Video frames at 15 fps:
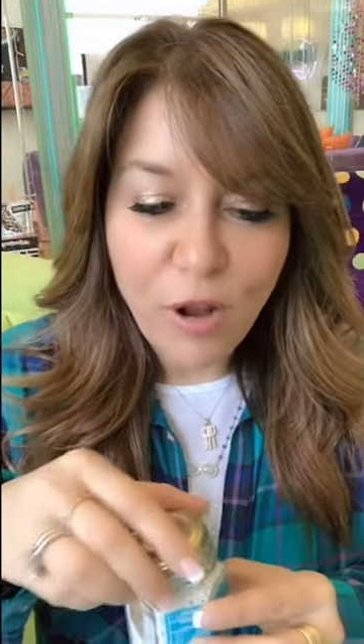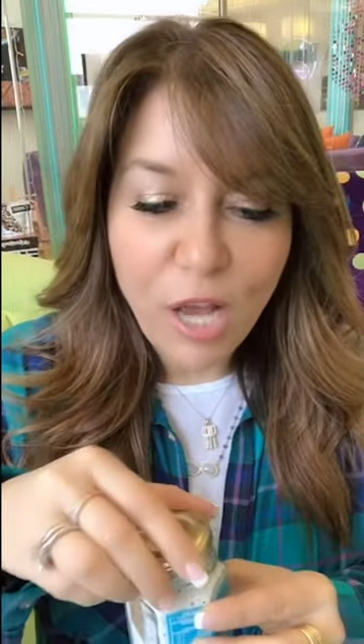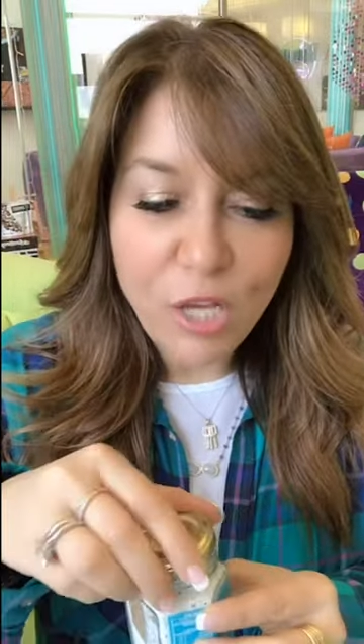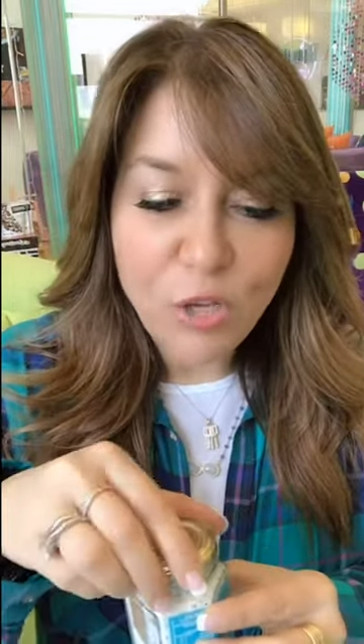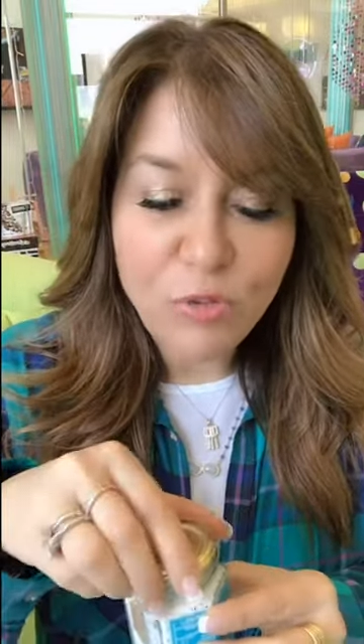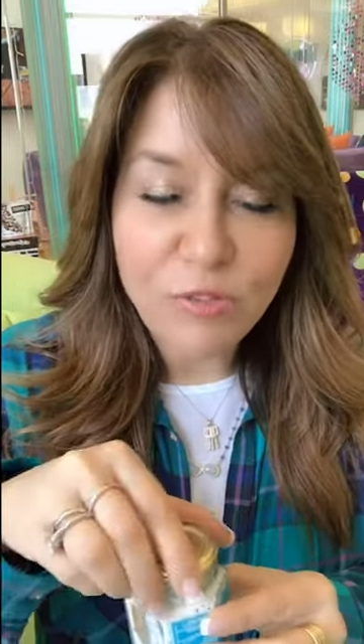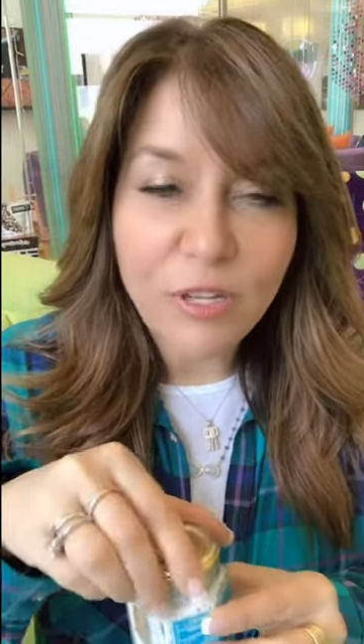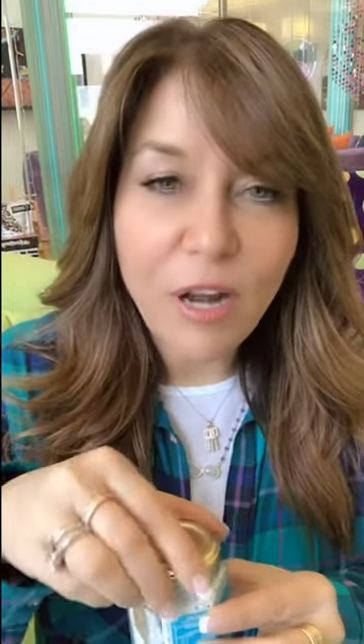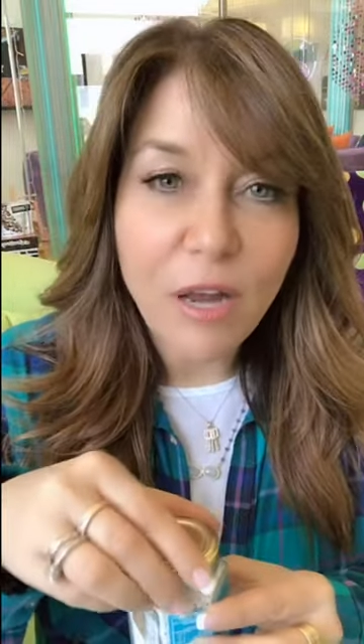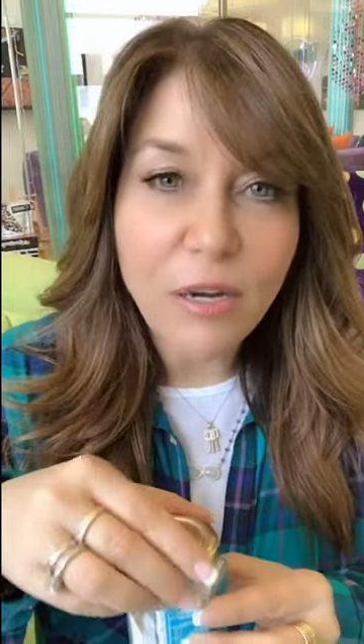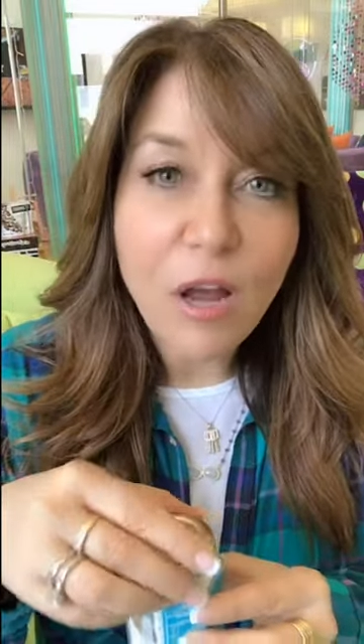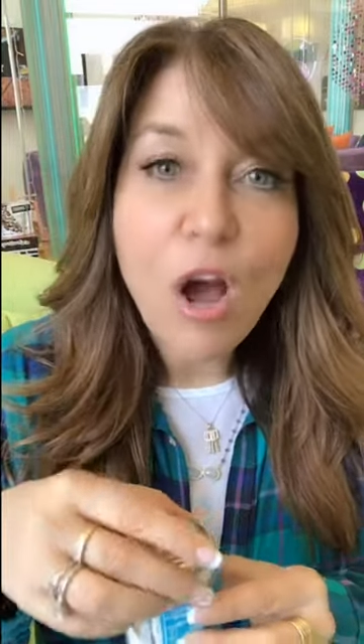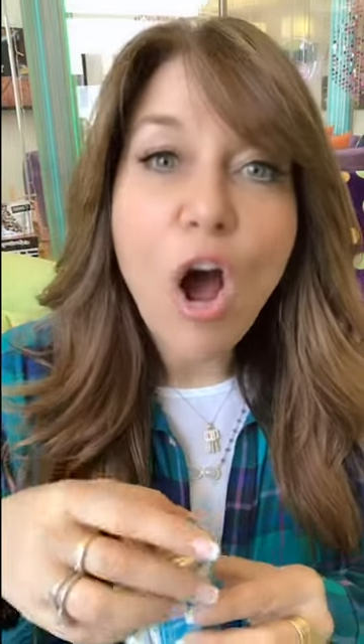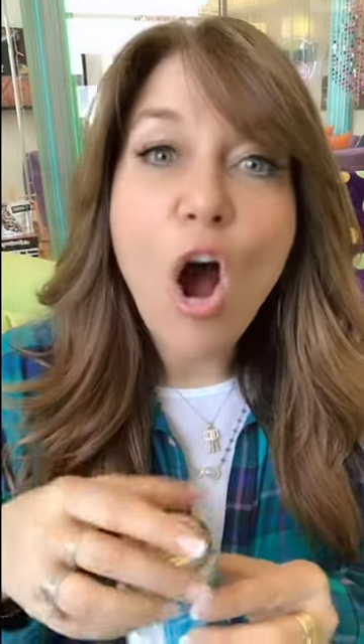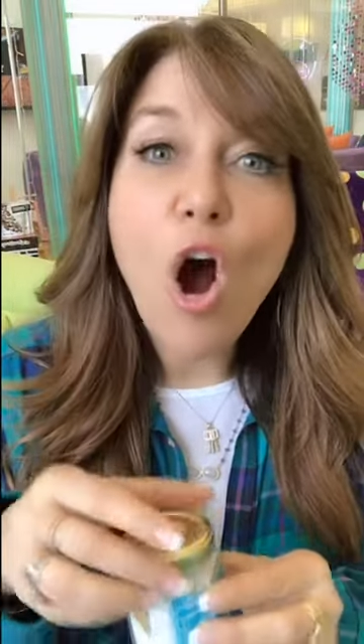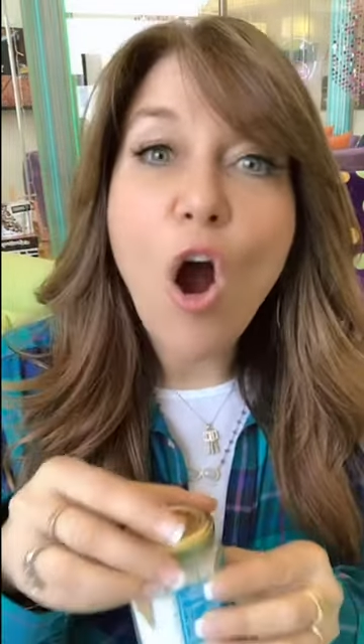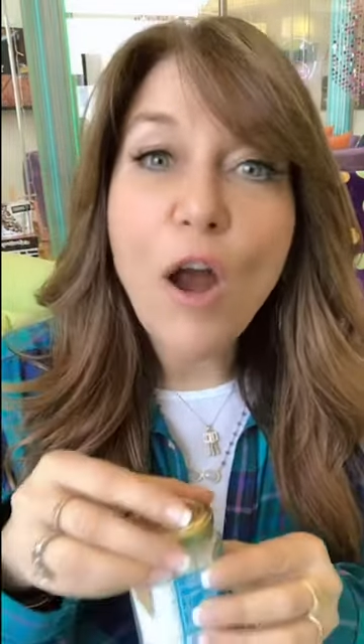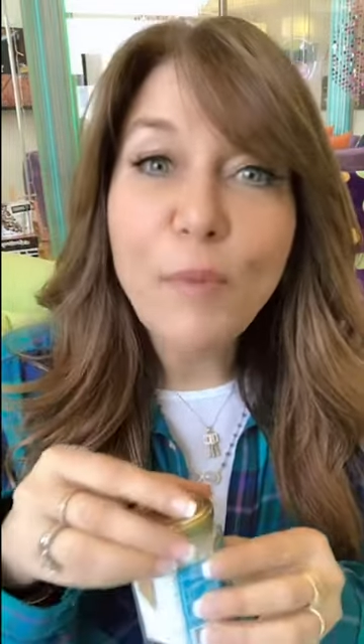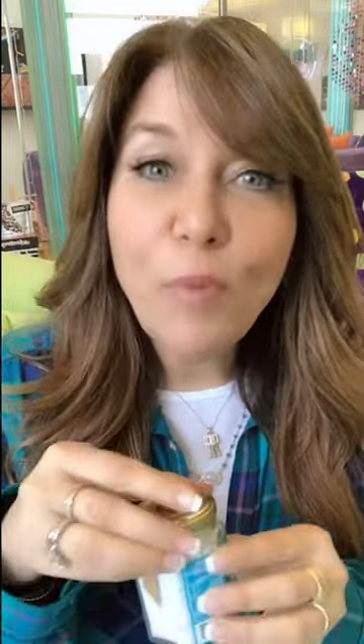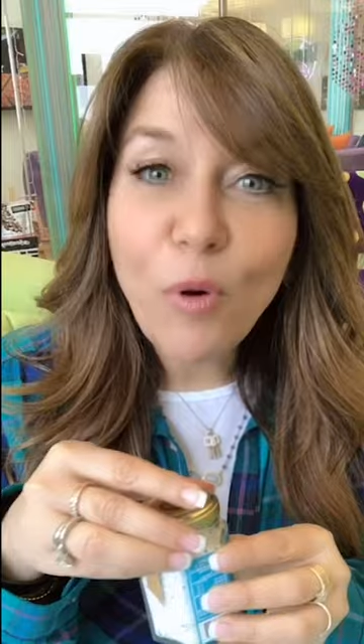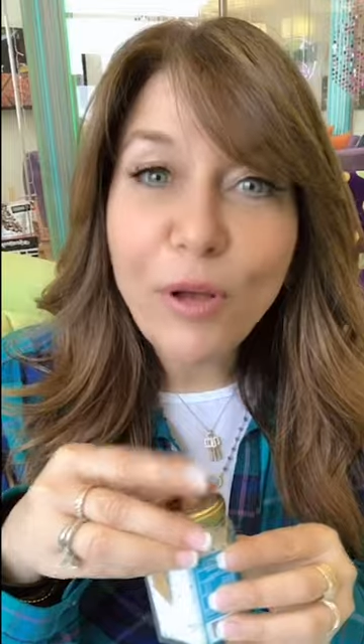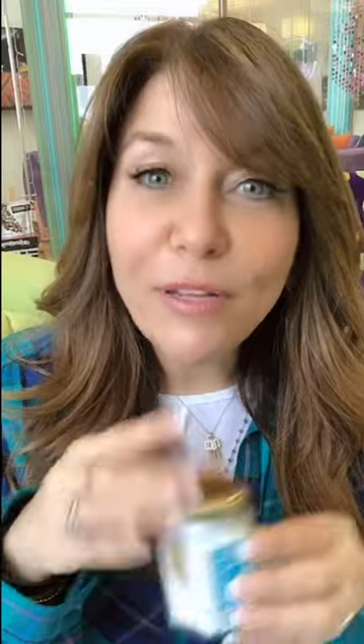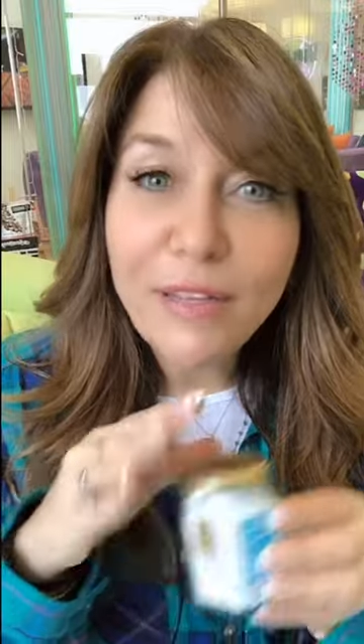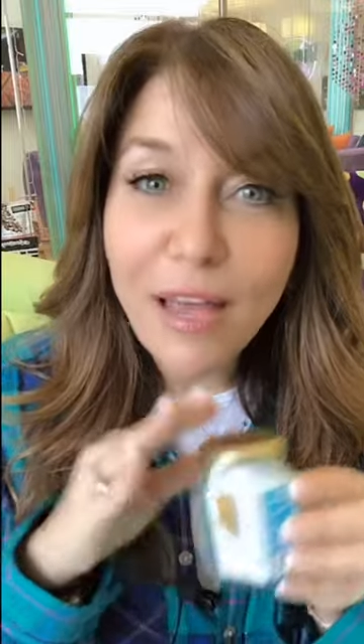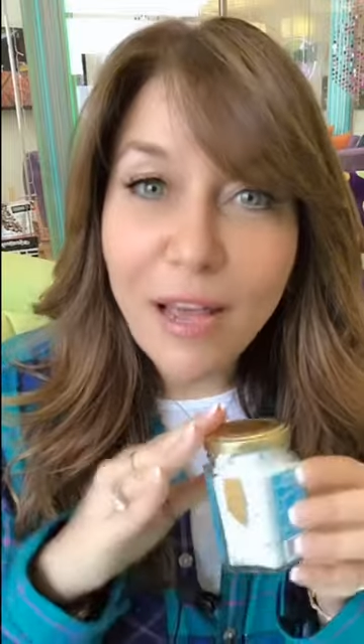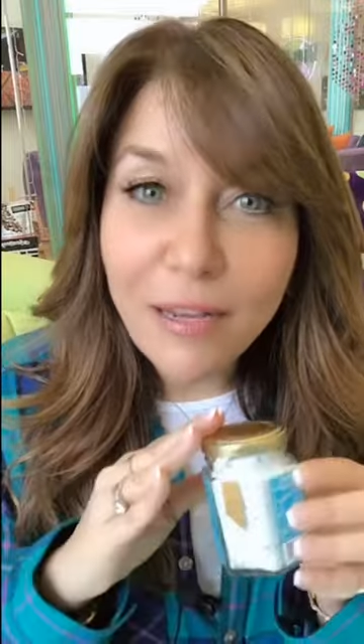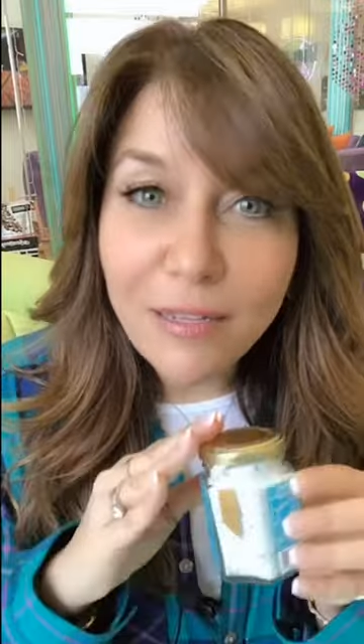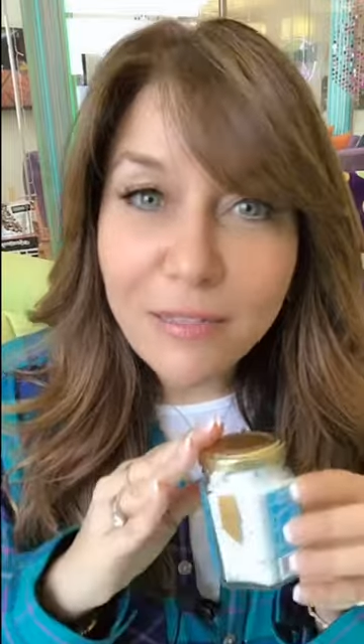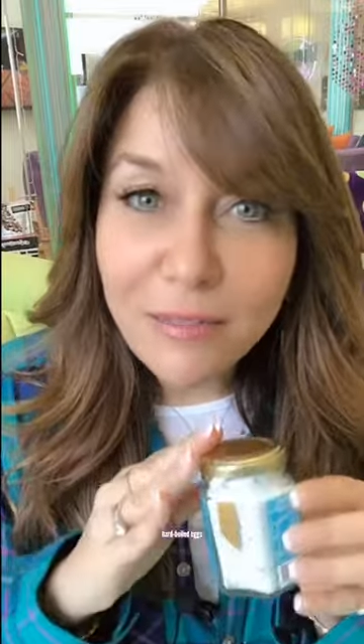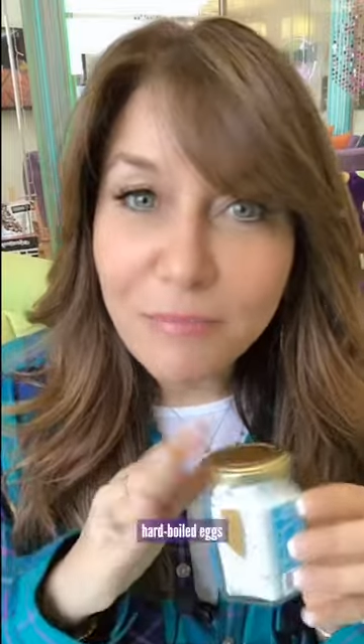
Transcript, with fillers: I use it on hard-boiled eggs,